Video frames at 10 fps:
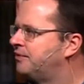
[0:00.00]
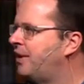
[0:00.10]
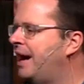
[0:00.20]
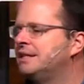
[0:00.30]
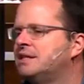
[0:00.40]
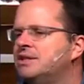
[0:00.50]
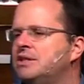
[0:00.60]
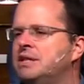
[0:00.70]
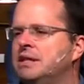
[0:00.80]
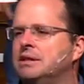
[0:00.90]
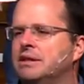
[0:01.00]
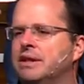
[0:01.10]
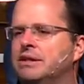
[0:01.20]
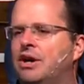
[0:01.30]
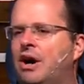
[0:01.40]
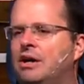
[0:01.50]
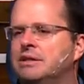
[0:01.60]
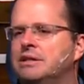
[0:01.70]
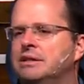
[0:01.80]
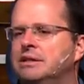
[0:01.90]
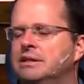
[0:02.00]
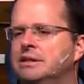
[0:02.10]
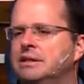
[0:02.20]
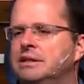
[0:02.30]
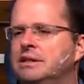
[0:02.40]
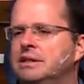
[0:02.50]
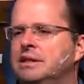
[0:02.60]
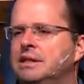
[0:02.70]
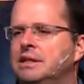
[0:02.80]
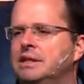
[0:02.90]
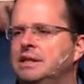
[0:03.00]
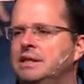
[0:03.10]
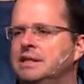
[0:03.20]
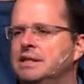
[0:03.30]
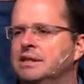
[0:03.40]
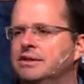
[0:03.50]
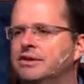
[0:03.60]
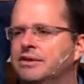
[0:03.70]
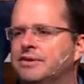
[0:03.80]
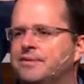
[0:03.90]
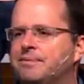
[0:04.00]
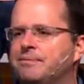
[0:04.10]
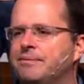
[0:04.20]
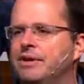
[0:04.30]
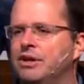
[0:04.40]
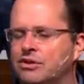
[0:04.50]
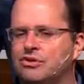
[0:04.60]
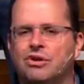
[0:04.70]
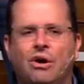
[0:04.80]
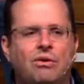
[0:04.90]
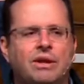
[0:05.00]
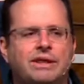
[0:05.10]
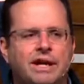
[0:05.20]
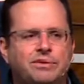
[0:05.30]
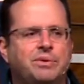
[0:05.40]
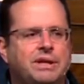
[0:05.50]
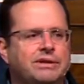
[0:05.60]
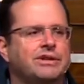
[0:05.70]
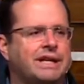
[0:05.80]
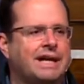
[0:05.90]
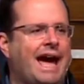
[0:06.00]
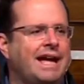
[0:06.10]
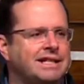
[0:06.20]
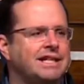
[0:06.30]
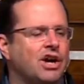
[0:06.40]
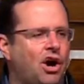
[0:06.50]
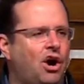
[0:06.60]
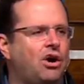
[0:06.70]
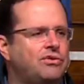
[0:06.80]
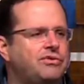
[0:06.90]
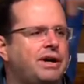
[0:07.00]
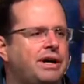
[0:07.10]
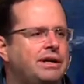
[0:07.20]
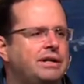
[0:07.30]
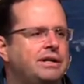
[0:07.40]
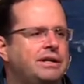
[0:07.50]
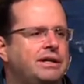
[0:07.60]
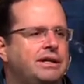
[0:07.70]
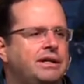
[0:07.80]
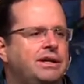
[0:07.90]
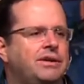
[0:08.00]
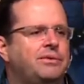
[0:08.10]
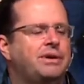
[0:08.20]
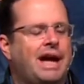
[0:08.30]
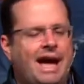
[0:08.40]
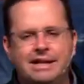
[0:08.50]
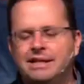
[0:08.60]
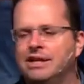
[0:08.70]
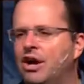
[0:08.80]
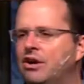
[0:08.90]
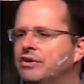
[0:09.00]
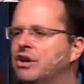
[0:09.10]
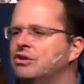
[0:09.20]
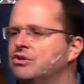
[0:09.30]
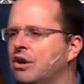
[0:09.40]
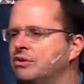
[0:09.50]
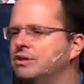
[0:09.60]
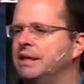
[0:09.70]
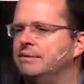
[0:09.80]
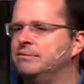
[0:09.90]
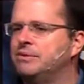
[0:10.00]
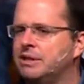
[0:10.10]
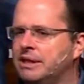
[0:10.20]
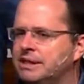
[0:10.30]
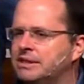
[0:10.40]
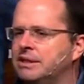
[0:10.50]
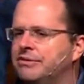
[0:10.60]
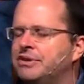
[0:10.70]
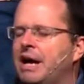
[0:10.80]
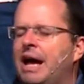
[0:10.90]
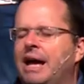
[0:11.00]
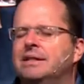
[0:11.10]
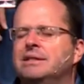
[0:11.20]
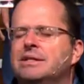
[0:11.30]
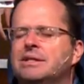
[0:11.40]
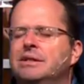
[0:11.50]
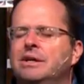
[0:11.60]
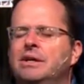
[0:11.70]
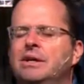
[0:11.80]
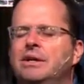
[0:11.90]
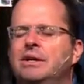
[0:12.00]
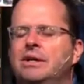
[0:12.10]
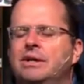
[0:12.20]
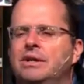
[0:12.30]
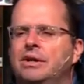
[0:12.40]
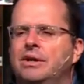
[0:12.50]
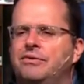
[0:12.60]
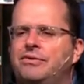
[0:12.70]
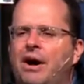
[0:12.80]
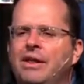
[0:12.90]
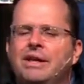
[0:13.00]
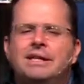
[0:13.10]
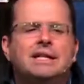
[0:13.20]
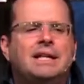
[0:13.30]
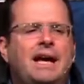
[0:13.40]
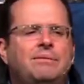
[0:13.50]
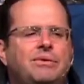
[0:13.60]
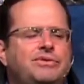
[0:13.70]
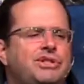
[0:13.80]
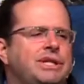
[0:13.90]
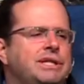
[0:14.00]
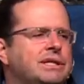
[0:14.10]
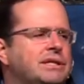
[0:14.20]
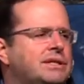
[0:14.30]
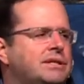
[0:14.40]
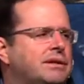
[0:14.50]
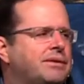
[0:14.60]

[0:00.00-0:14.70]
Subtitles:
that God is in control and that we are handing over. We're handing over control to Him. So let's lift our hands. Father, in the name of Jesus,